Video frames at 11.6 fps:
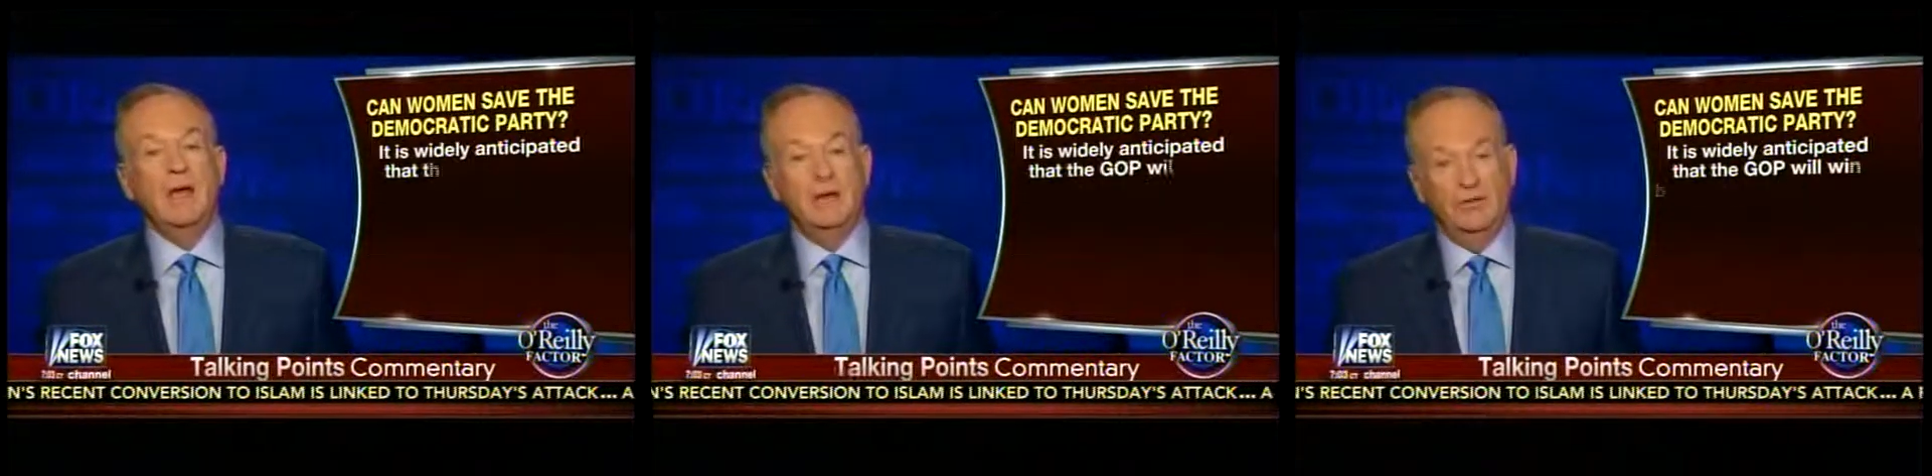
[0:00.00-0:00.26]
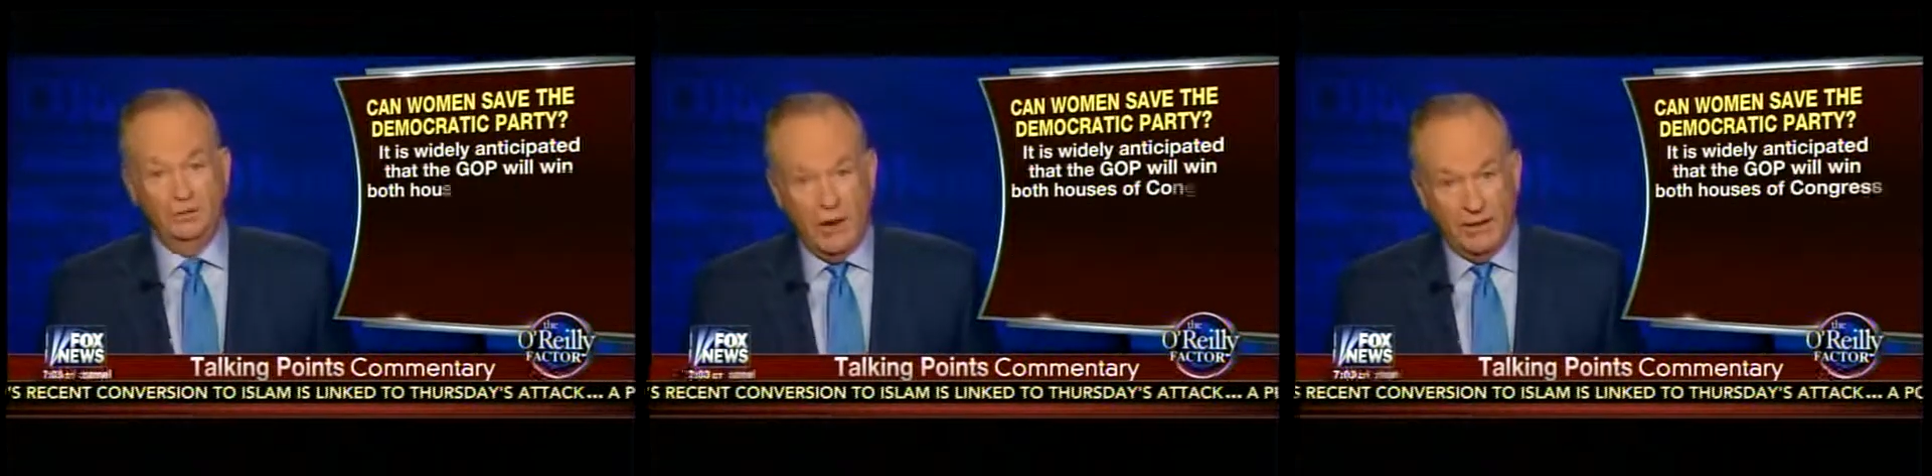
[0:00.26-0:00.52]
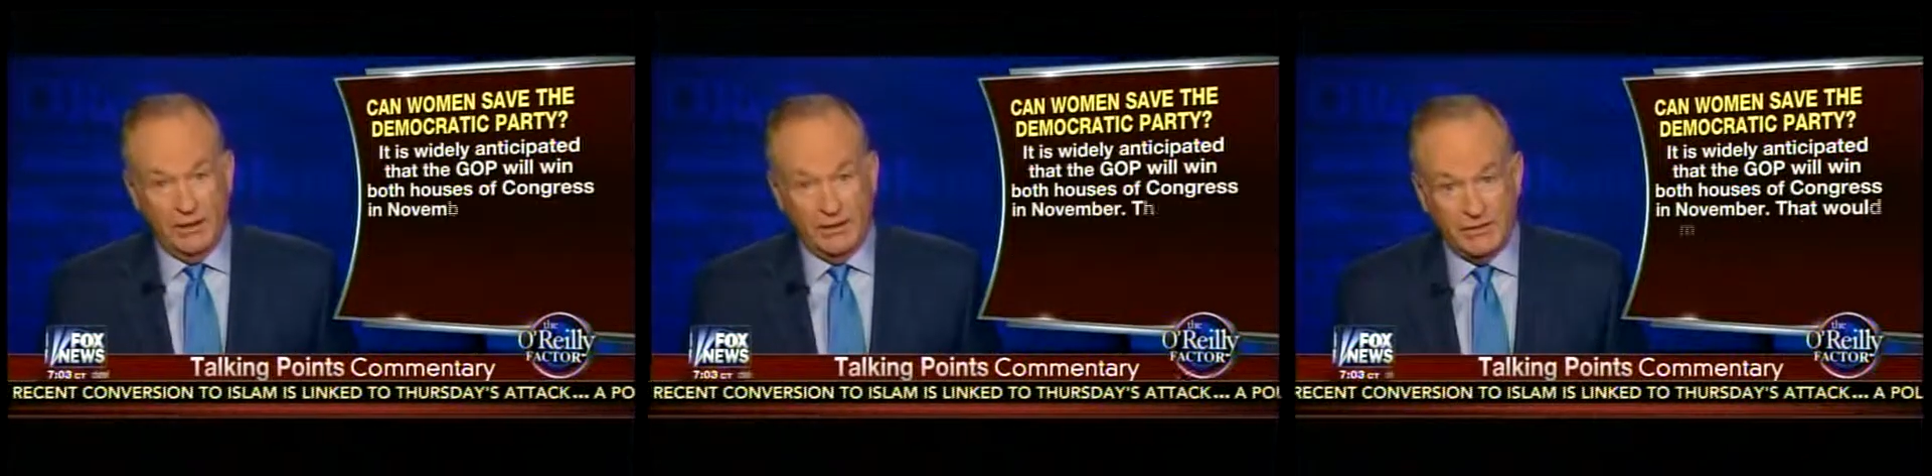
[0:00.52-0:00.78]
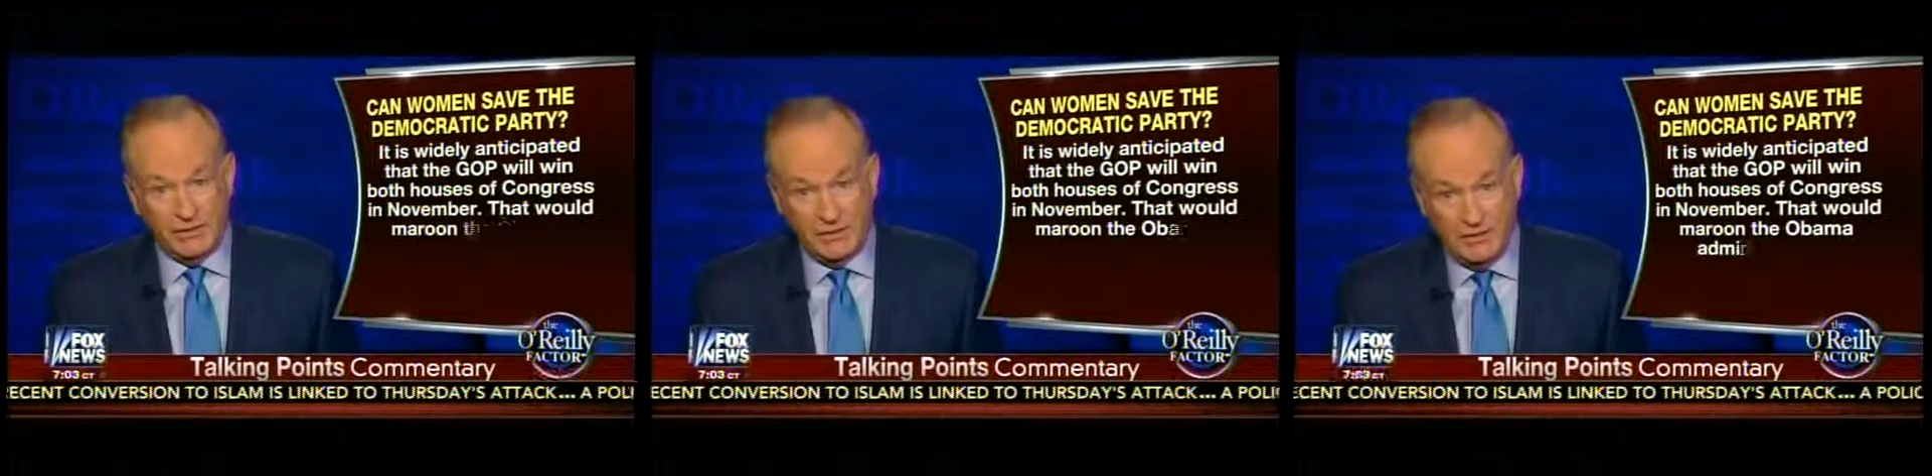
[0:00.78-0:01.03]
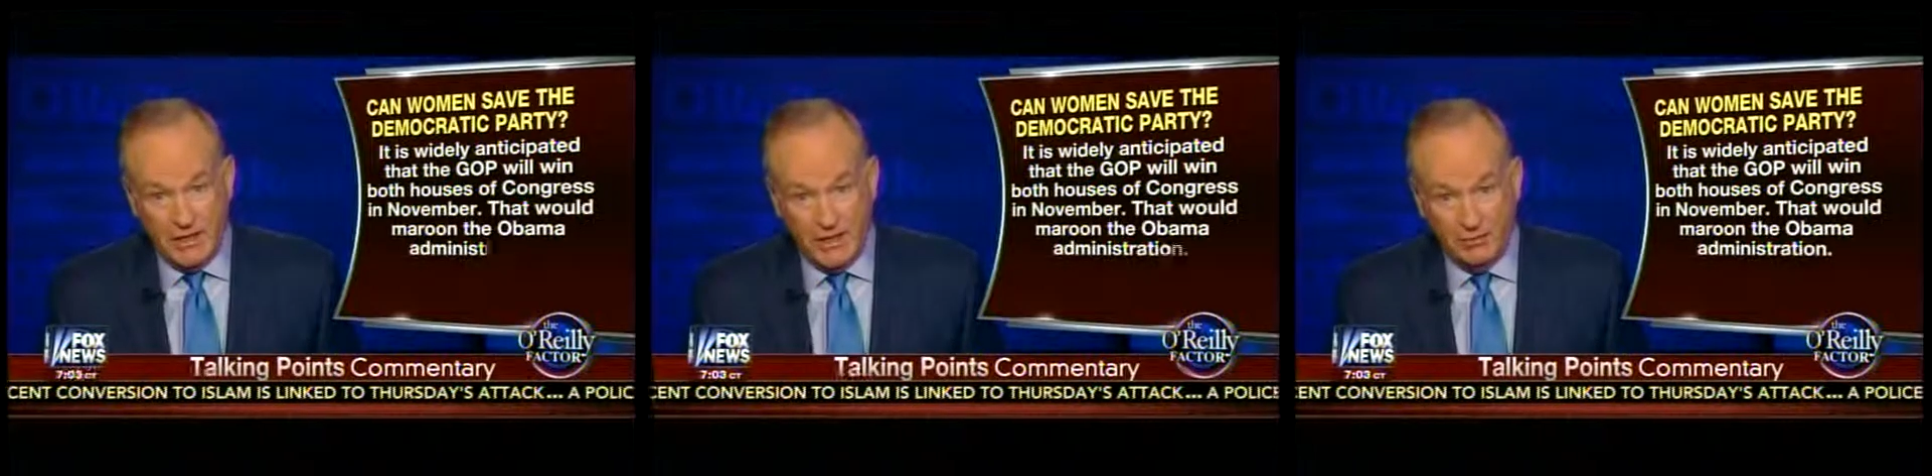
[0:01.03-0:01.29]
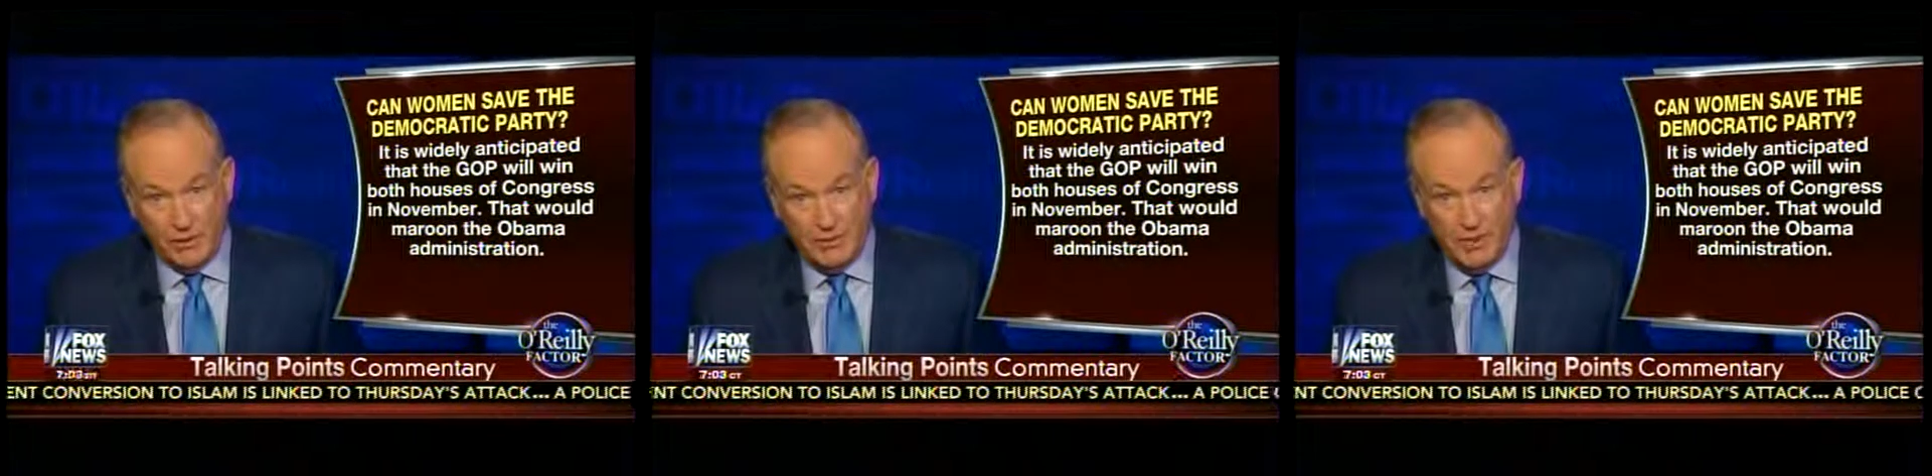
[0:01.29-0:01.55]
It is widely
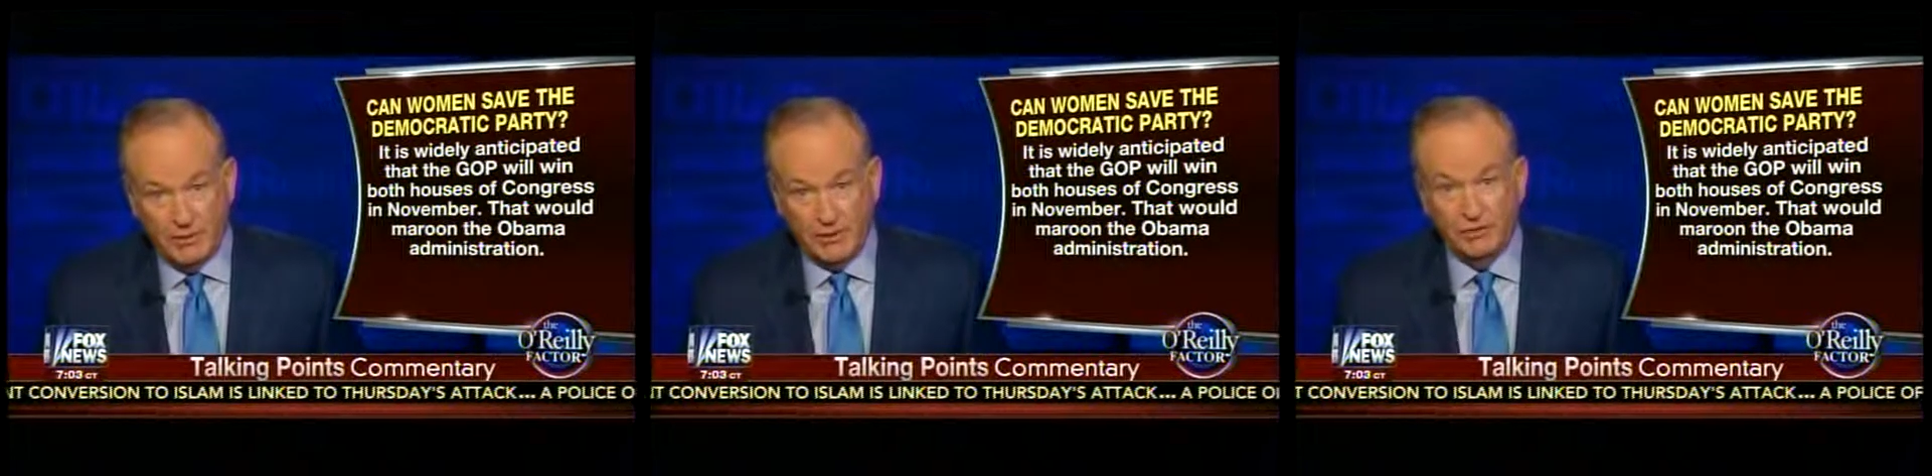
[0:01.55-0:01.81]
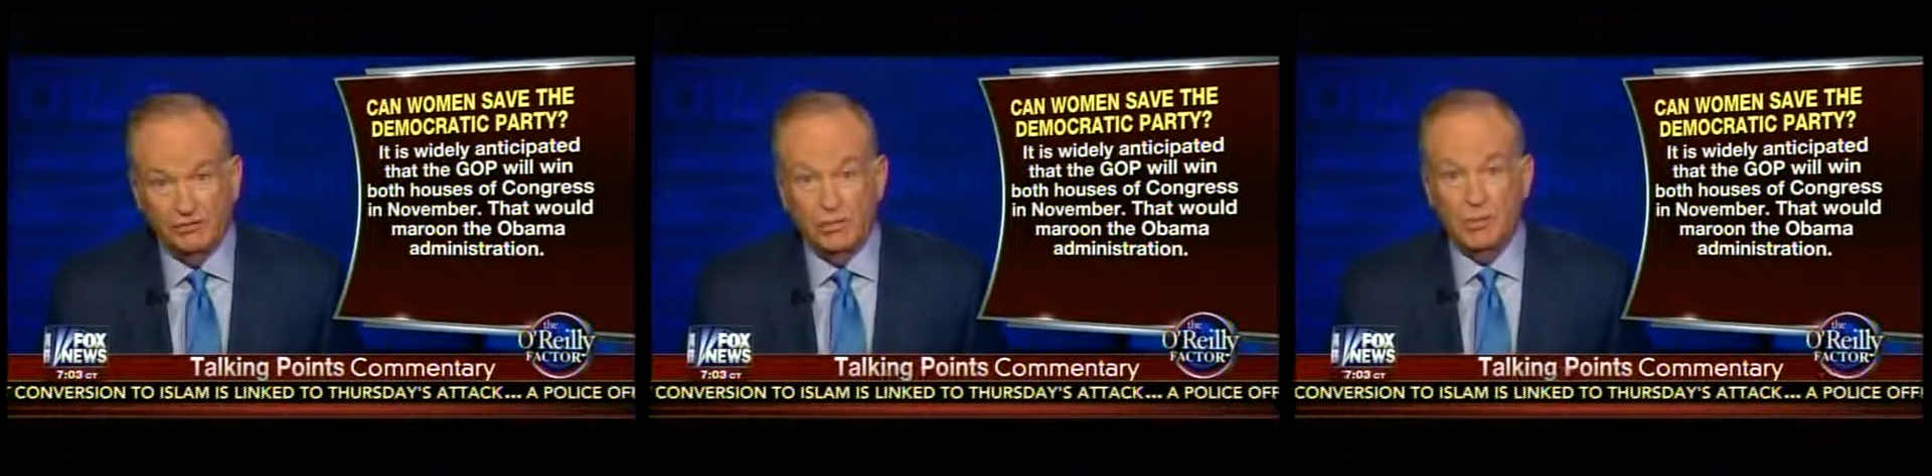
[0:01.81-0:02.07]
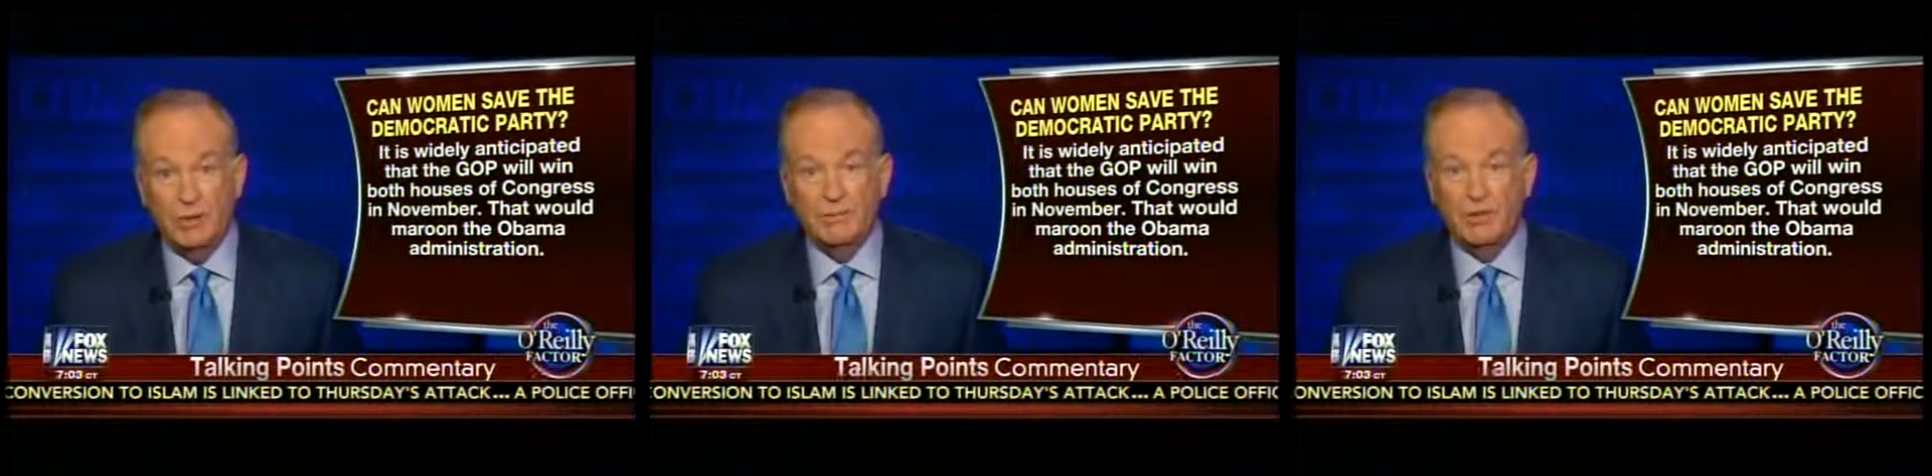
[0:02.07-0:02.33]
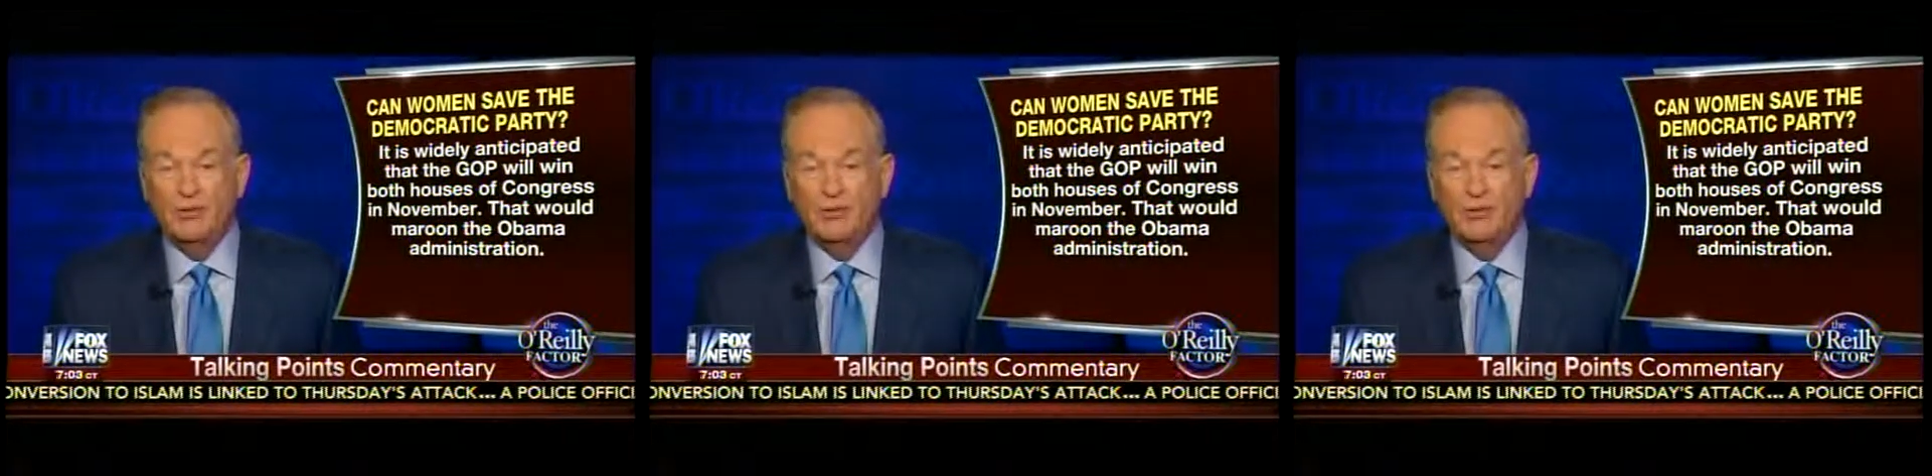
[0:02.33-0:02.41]
anticipated Republicans will win